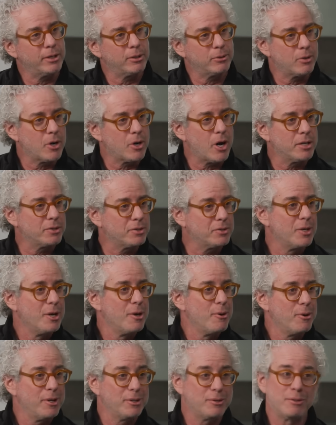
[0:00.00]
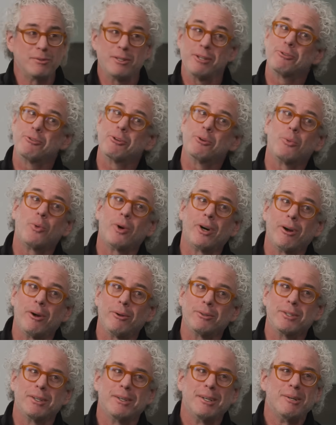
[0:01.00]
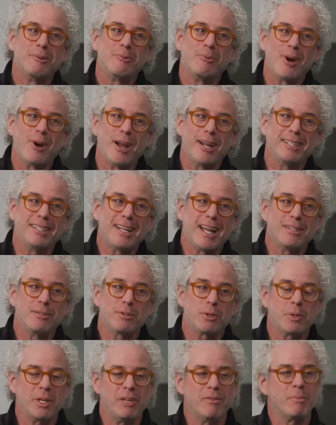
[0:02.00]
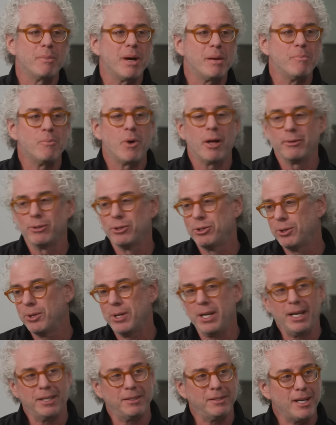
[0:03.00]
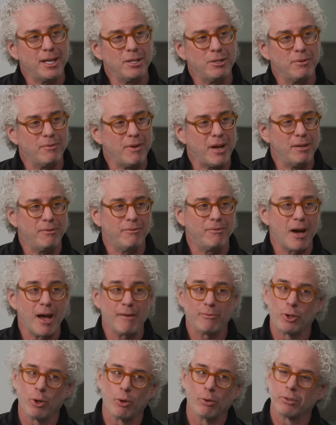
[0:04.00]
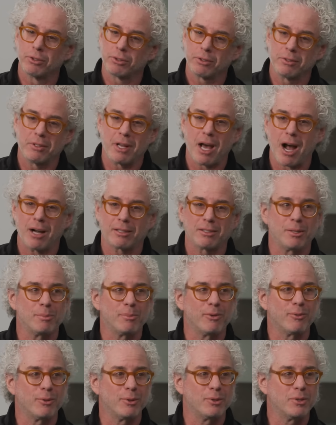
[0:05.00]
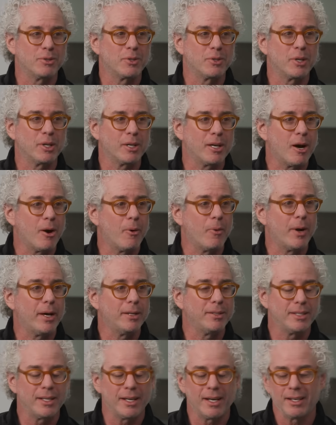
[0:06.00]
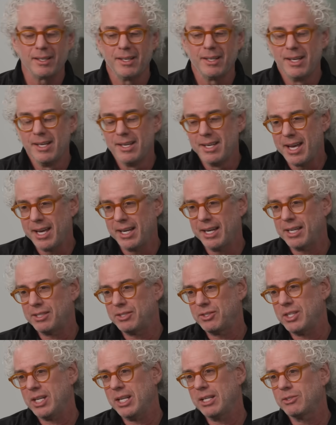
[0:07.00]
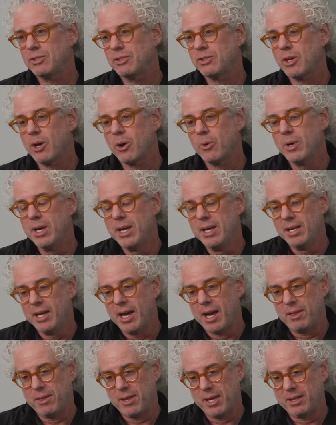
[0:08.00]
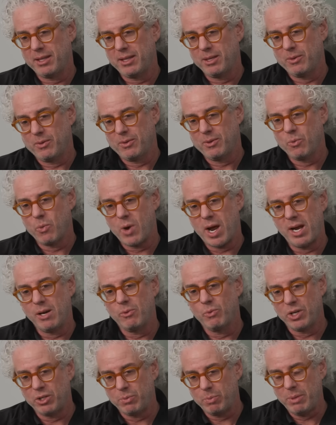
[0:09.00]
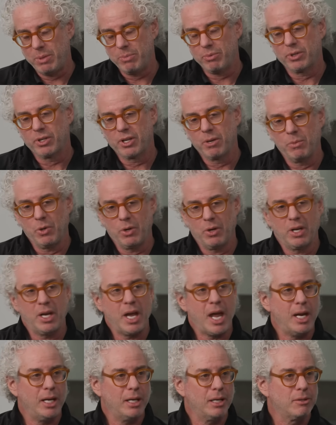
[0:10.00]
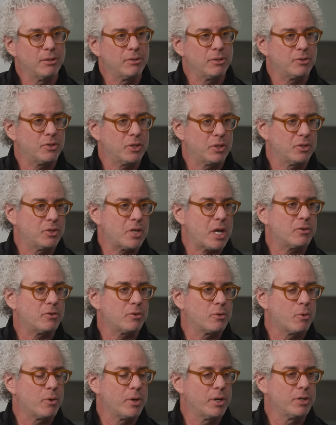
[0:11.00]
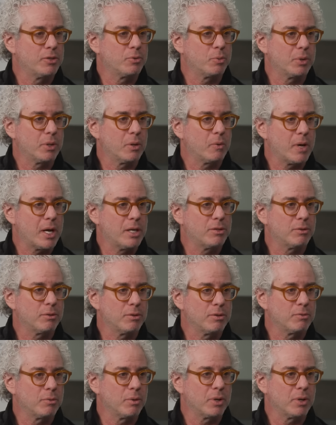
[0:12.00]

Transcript: it across. It's a digital world, right? And so even my mother Judy, at the age of 85, Google's her doctor before she's going to go and uh, and get seen. So I think that the way in which people are communicating in their success stories with the laser is